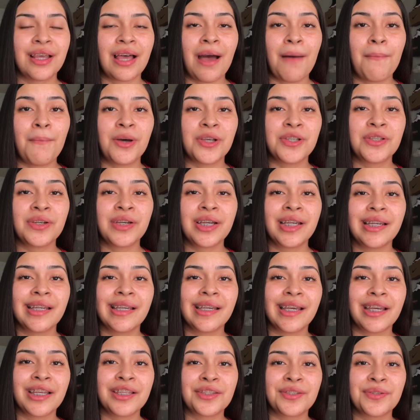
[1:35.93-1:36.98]
I'm also gonna
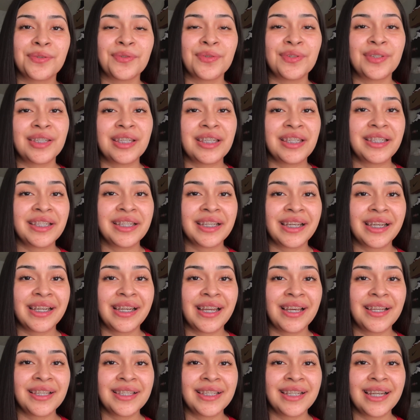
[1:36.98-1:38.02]
get two teeth taken
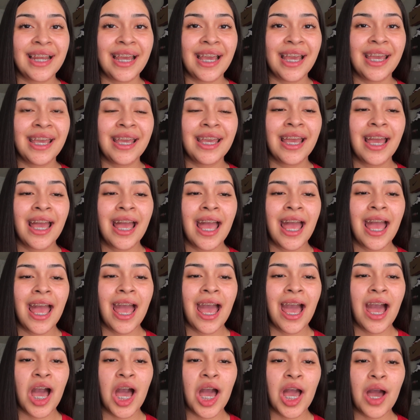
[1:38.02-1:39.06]
out today
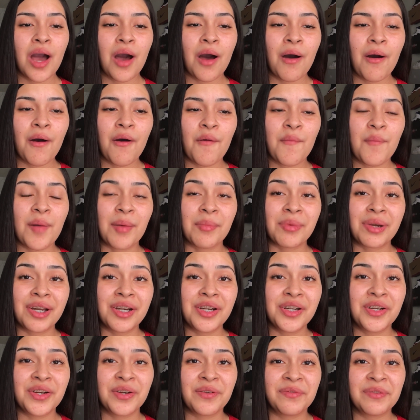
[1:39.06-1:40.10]
um I'm kind
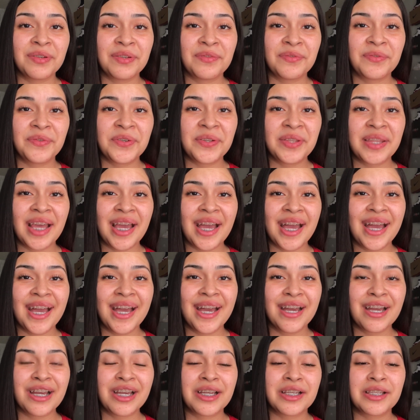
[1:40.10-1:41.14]
of nervous for
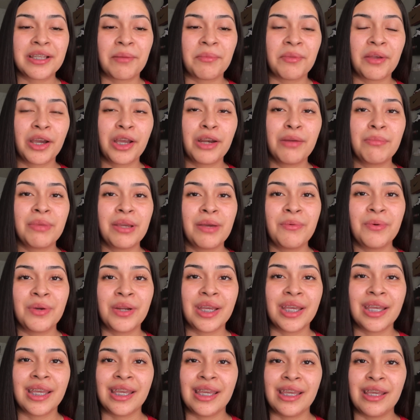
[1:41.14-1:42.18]
that because I'm not gonna be able to
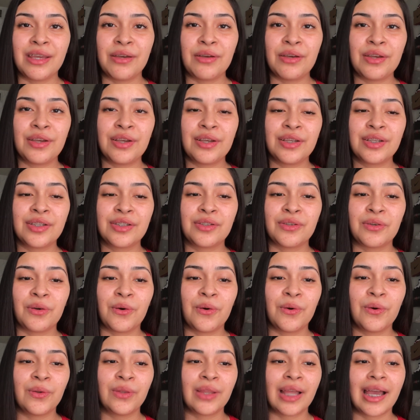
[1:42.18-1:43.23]
eat
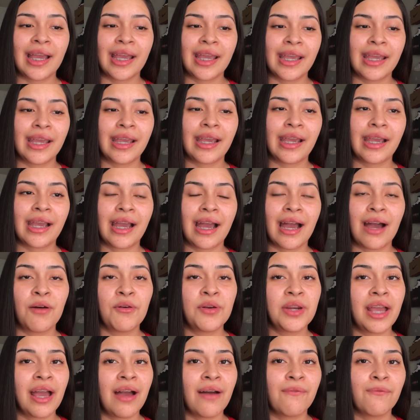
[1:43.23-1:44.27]
so like I
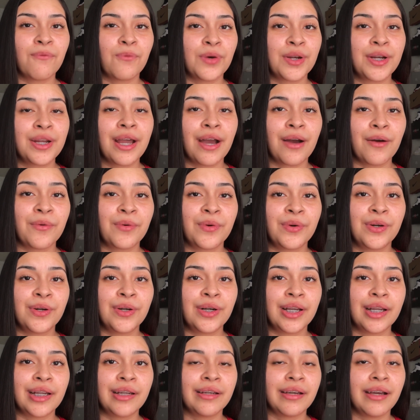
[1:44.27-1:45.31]
only have one
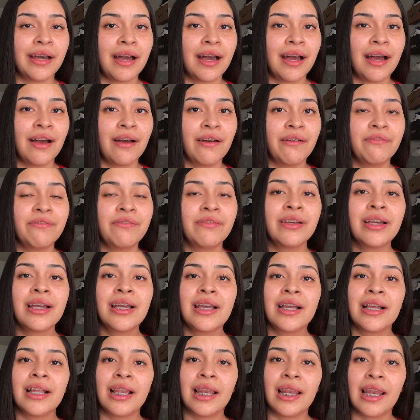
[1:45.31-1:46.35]
hour and a half
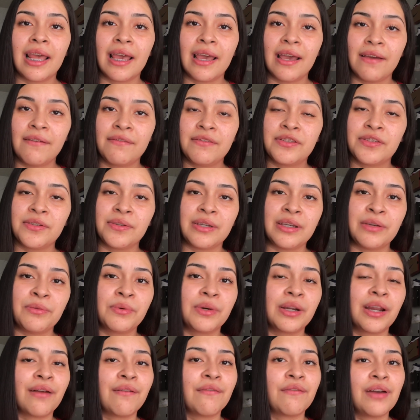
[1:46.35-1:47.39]
left to eat
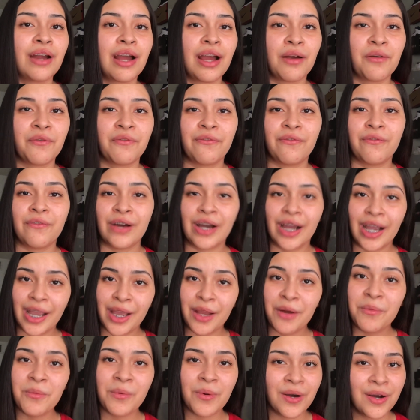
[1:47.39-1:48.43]
whatever I
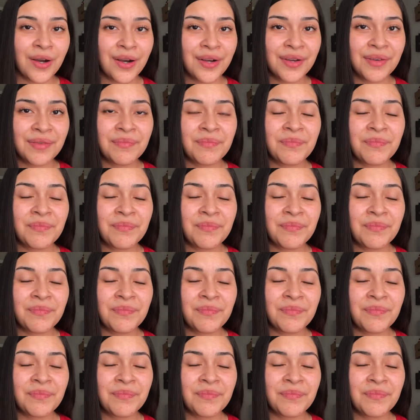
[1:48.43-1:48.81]
fucking want